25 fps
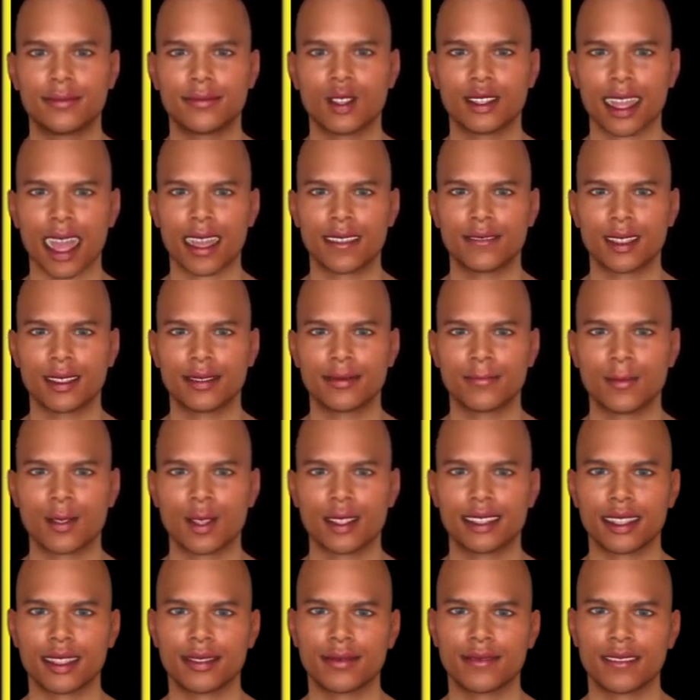there are three
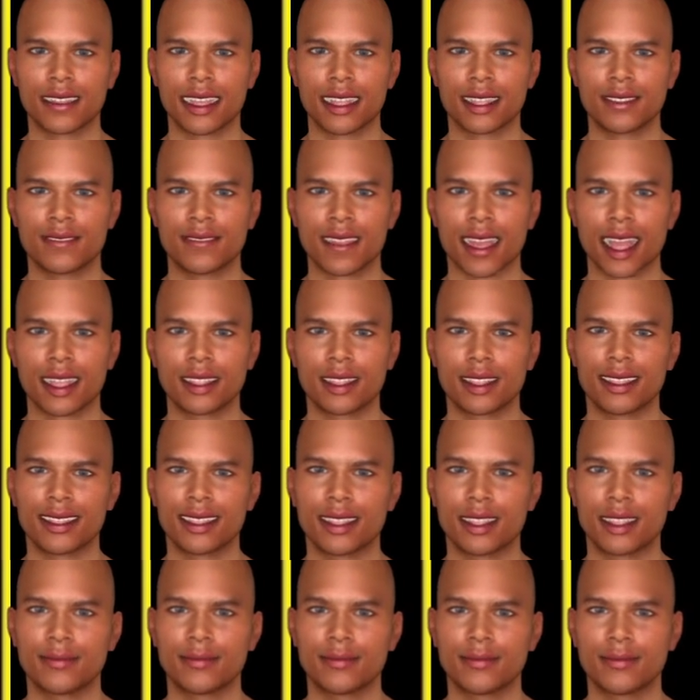that bear witness in
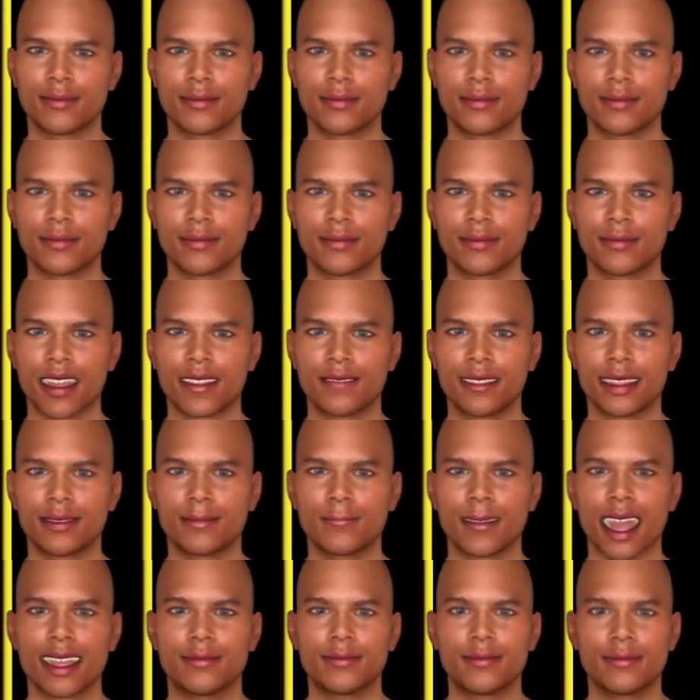heaven, the
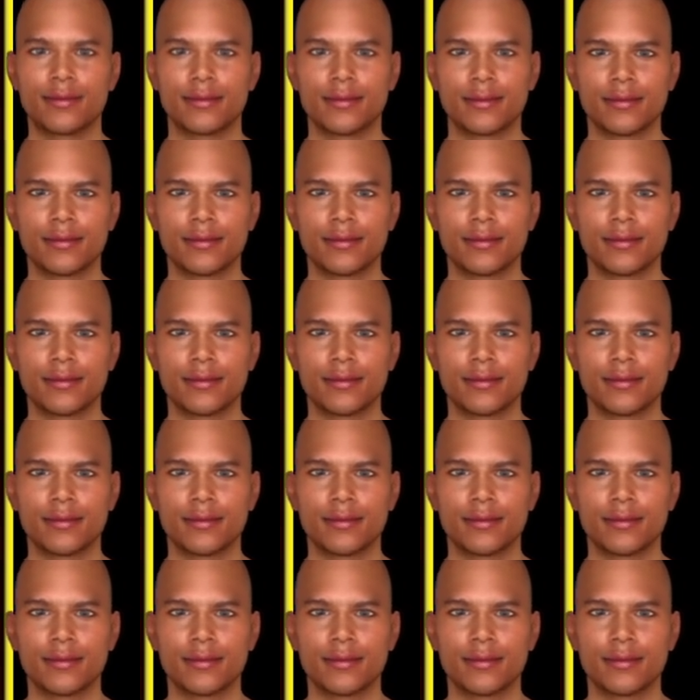Father,